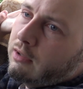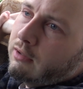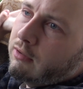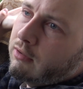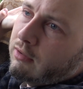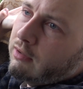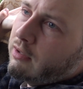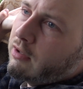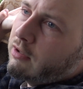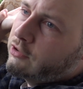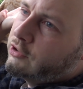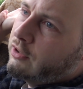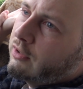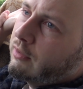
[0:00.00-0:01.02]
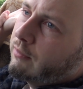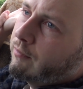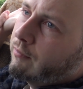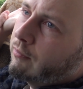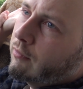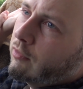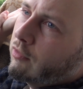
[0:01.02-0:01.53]
lot larger
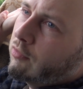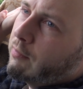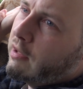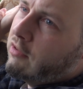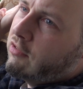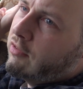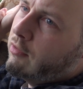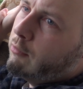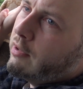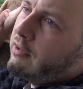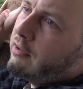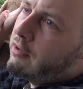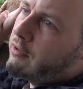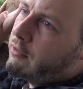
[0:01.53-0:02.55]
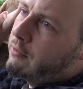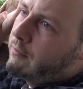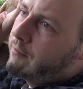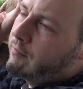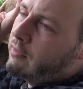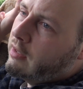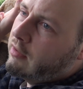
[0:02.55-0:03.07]
space in the window.
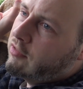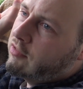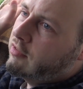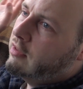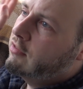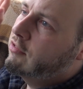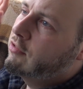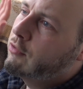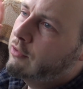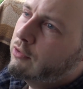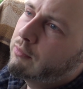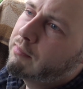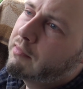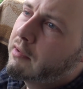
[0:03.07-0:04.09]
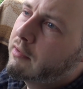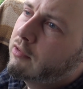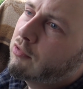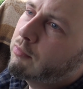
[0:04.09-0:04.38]
It's not your blind